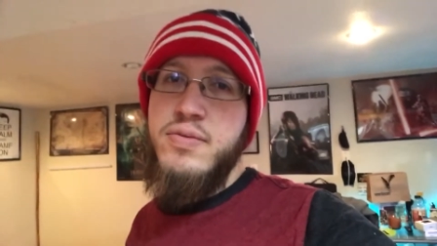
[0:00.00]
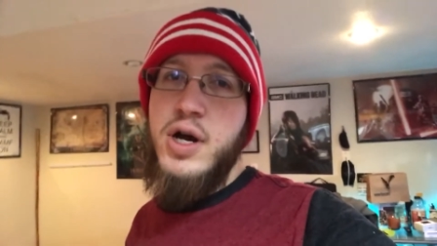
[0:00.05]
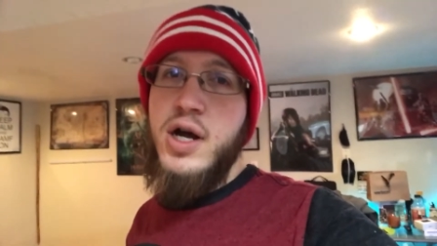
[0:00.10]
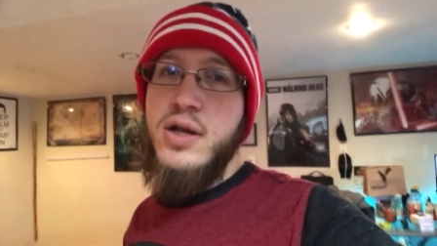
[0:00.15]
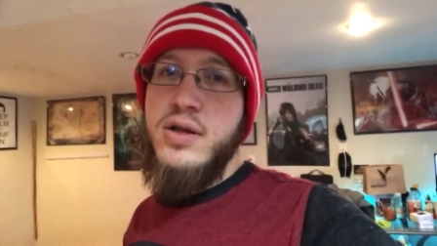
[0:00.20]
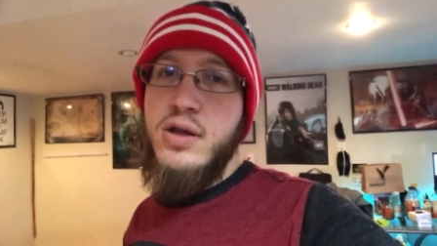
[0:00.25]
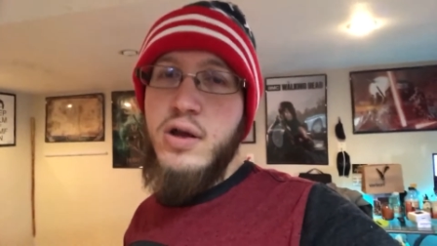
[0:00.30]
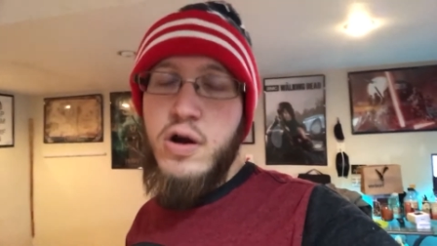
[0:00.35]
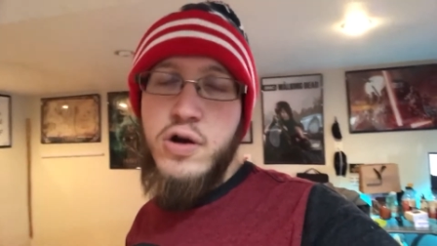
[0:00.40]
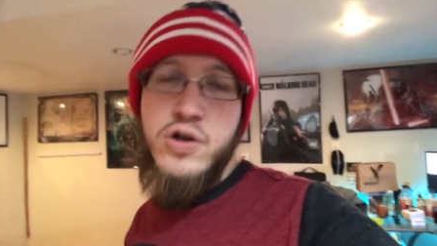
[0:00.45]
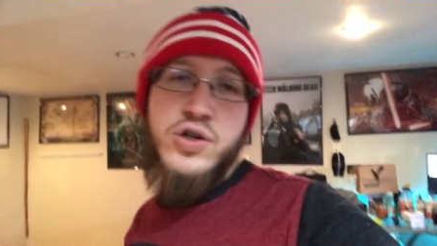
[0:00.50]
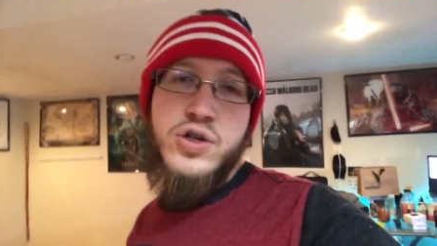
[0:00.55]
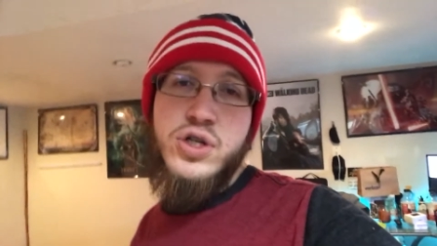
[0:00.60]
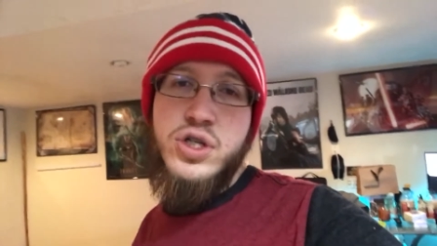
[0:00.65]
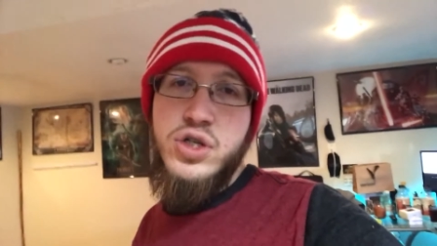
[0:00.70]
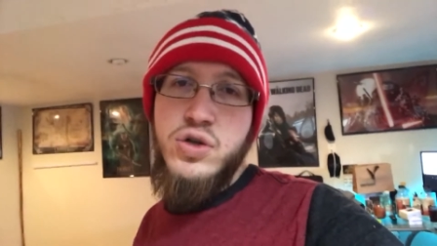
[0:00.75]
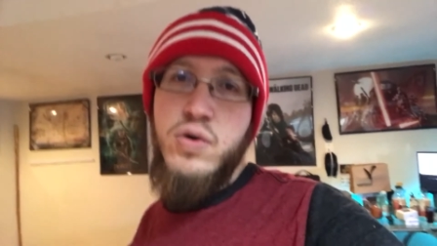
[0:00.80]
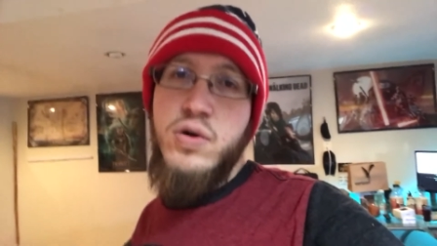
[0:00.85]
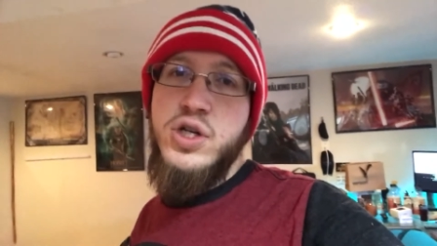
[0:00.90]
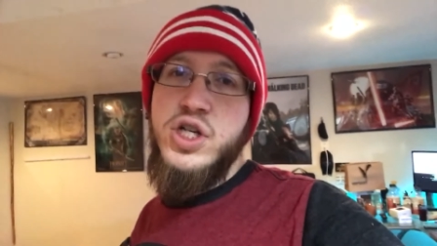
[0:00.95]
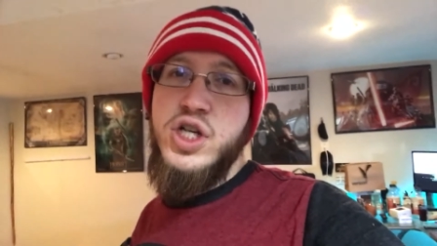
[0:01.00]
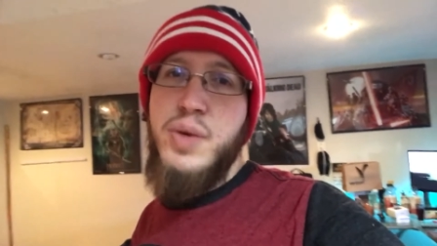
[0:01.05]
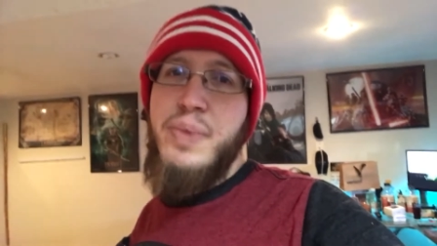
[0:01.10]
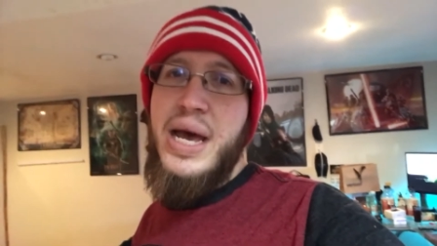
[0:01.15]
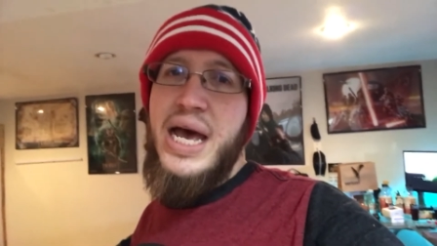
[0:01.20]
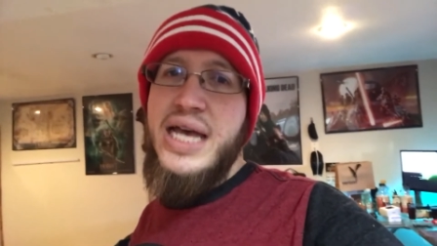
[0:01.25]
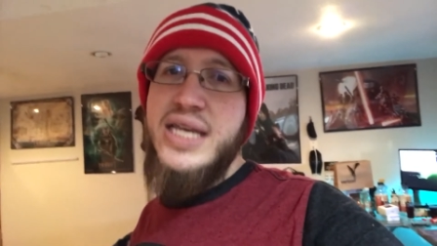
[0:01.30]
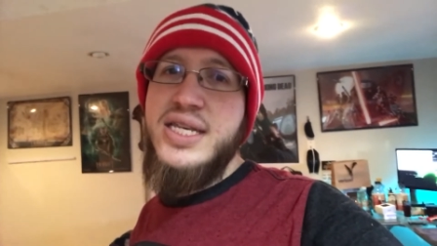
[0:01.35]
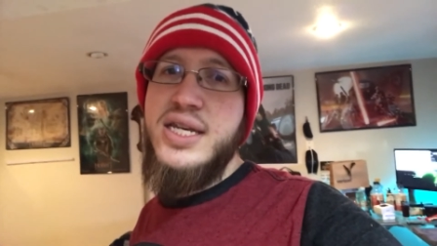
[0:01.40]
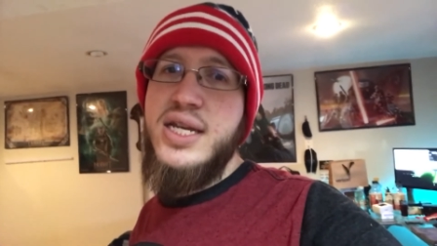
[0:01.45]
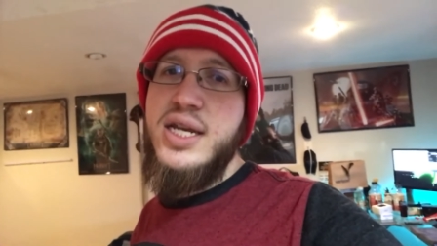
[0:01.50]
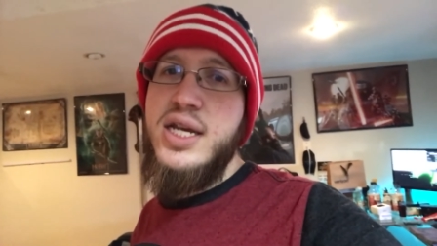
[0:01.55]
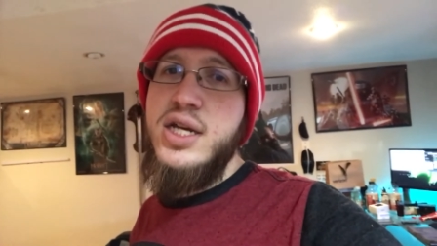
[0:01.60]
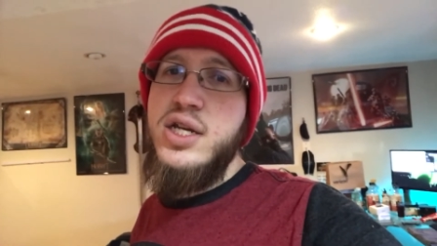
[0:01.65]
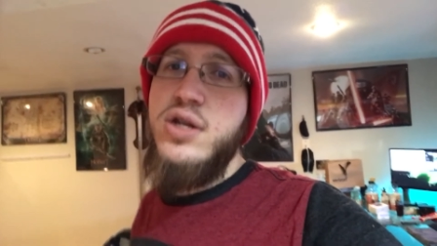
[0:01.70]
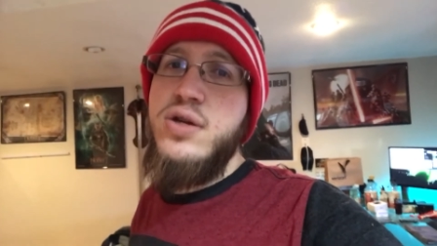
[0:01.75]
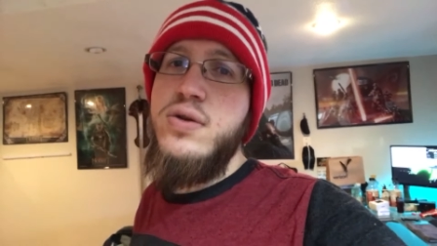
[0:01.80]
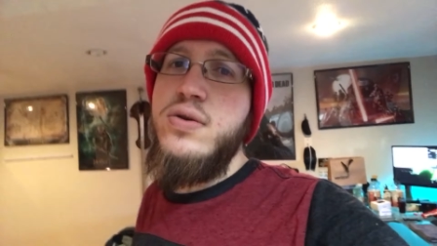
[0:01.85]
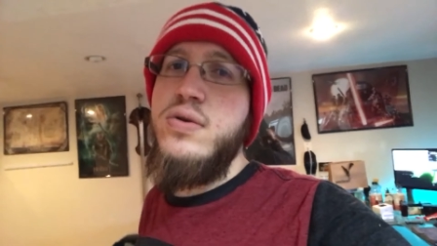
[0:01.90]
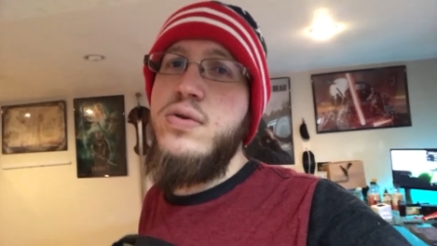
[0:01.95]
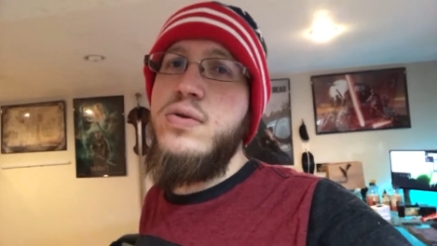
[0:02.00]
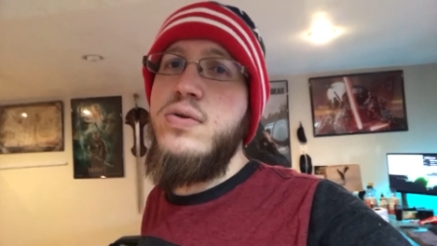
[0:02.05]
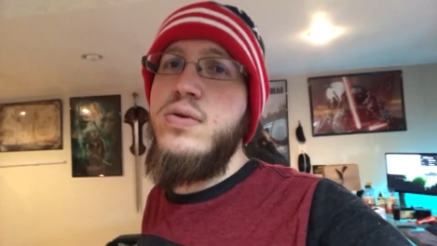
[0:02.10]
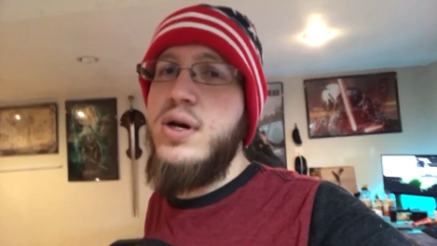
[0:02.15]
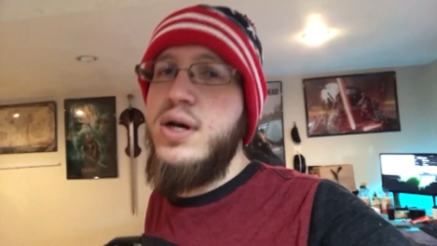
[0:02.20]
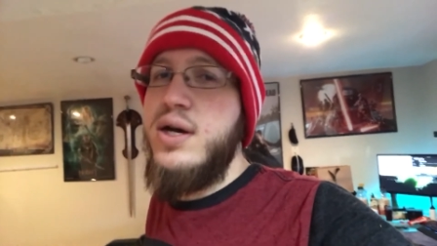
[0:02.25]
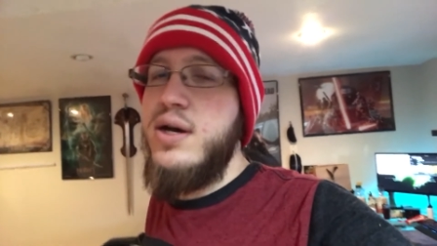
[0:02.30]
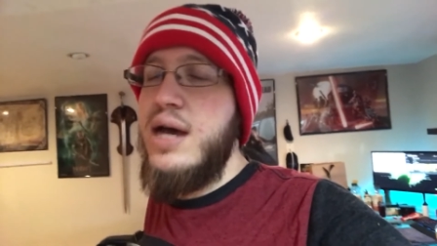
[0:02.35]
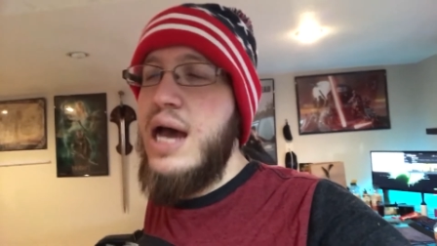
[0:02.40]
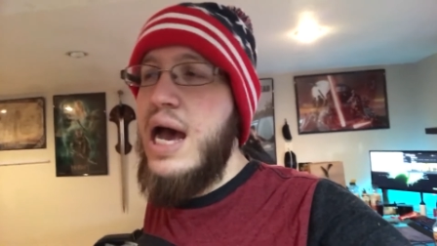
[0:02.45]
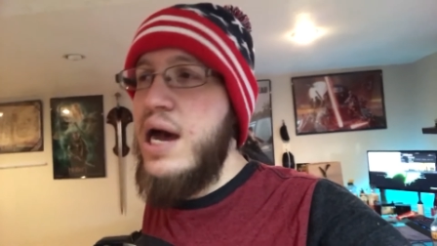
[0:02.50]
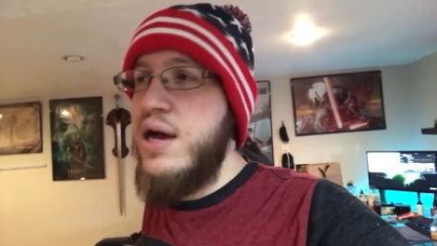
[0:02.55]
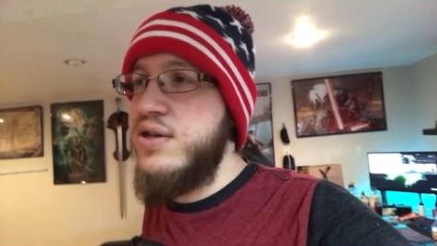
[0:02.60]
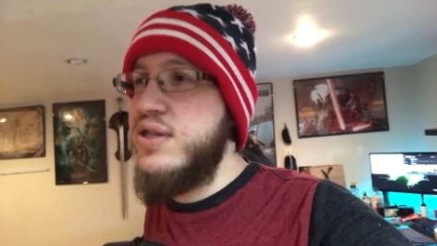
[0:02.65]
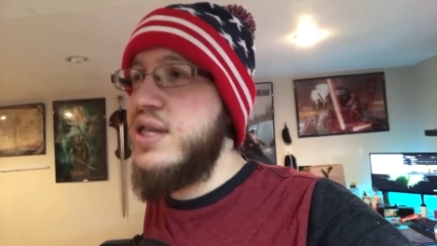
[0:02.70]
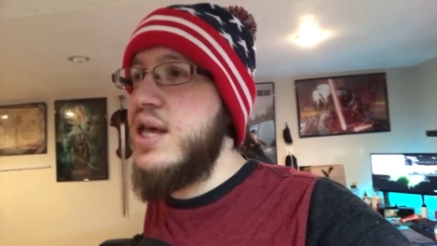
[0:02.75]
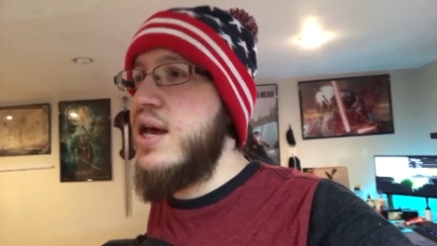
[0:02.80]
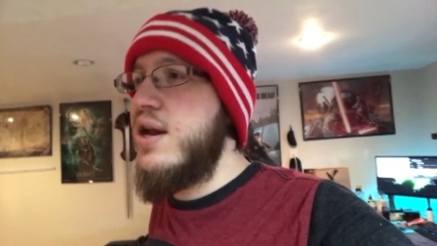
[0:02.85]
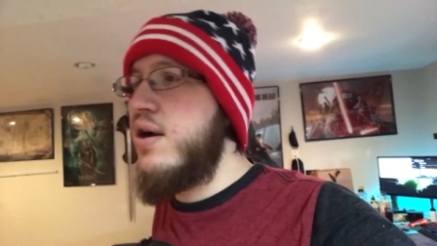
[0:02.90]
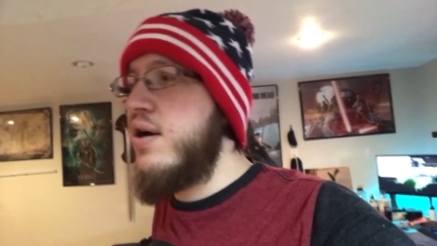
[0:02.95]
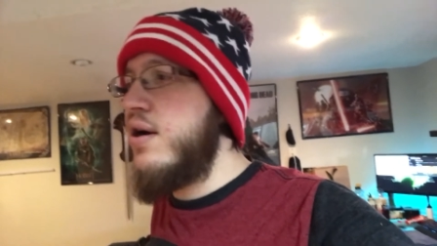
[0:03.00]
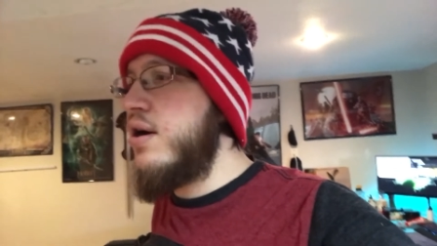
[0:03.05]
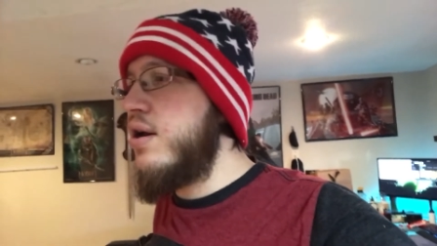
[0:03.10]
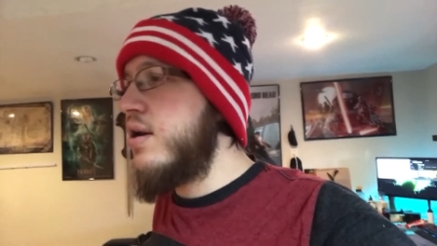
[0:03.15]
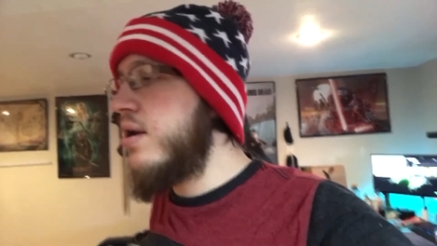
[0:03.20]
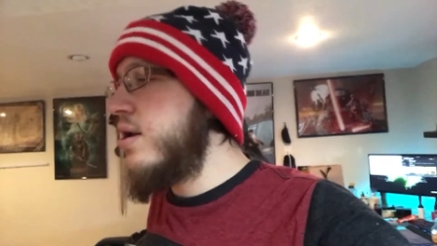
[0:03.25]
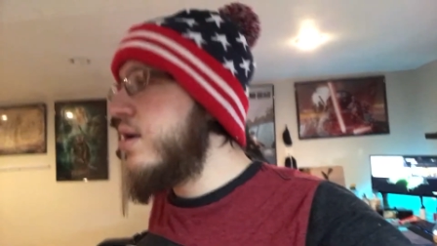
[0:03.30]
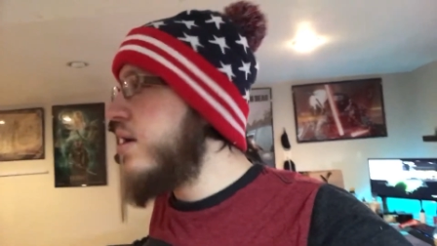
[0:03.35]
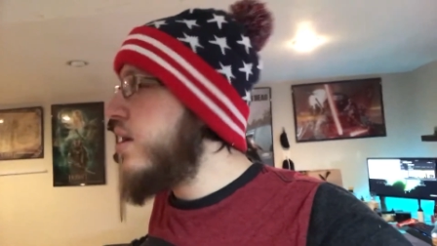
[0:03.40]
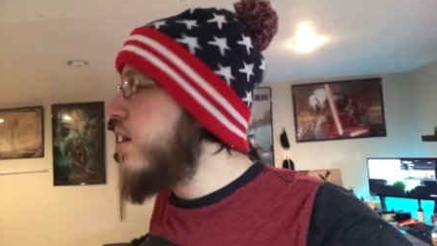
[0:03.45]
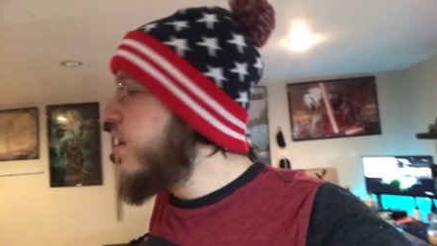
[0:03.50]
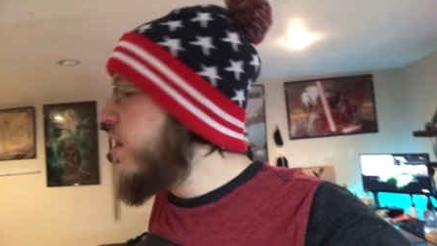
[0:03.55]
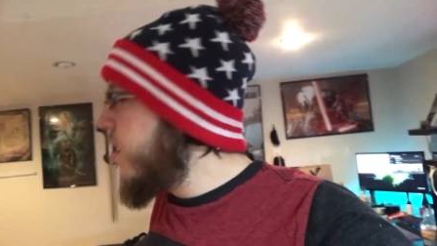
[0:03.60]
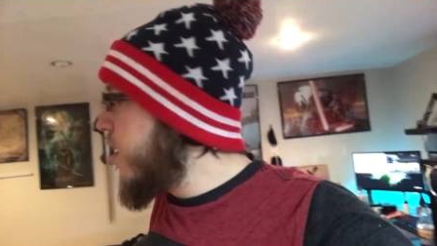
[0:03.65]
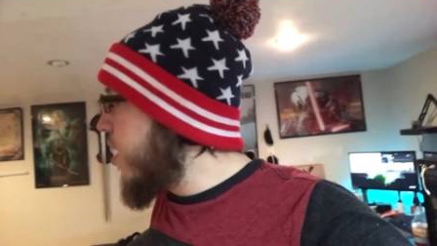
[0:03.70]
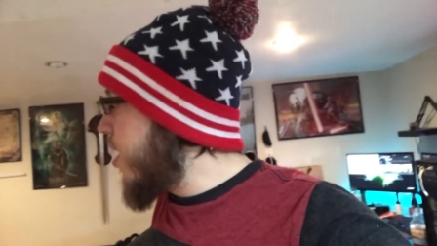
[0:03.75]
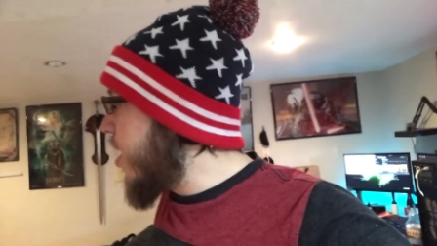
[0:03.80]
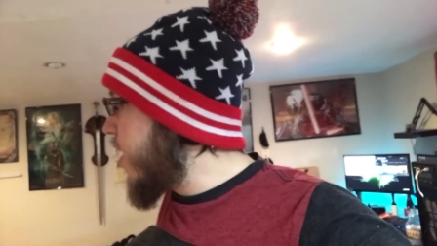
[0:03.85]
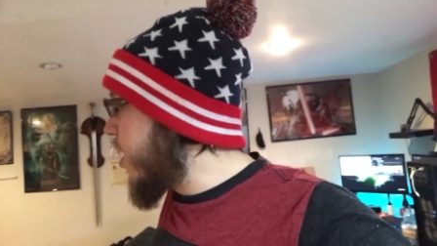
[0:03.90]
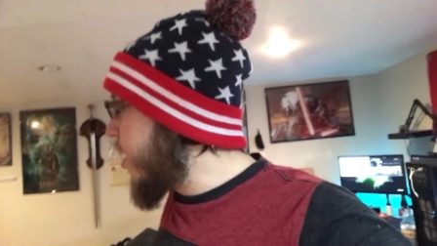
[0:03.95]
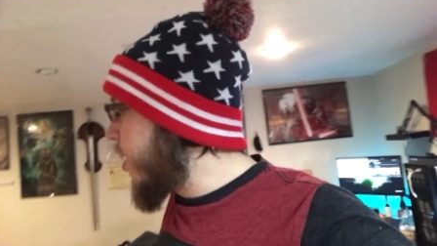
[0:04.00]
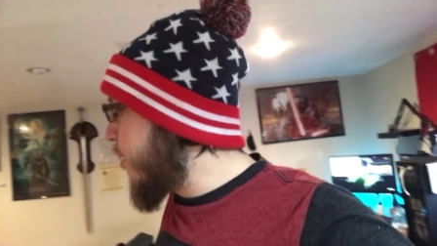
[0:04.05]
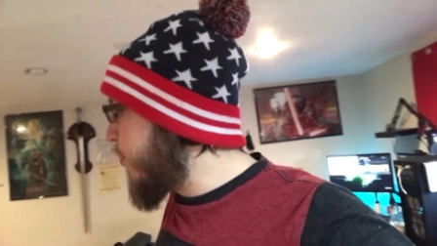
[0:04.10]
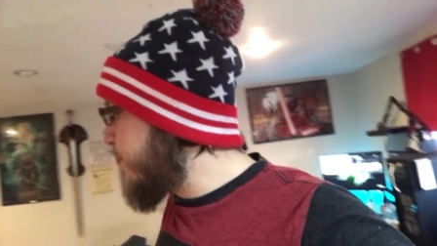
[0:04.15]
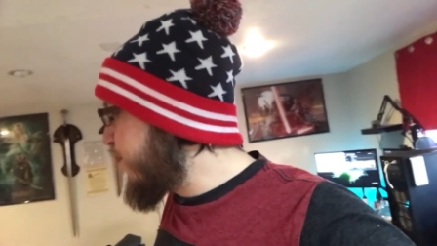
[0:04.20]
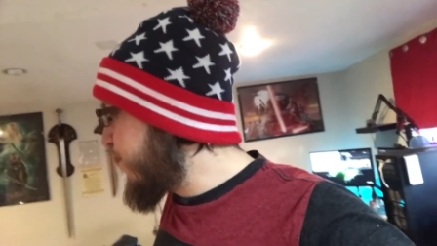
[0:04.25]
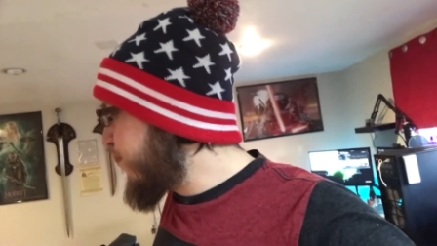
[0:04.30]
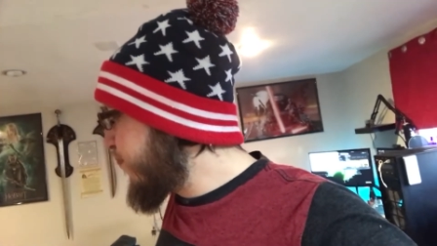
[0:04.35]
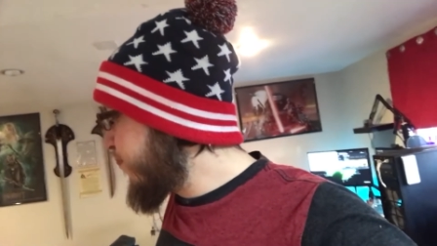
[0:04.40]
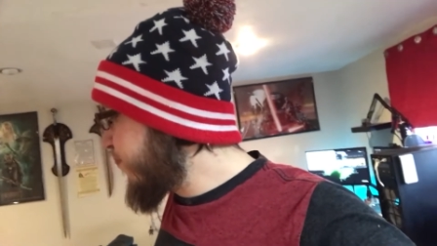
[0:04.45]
a larger storage capacity to uh, house that on. Um,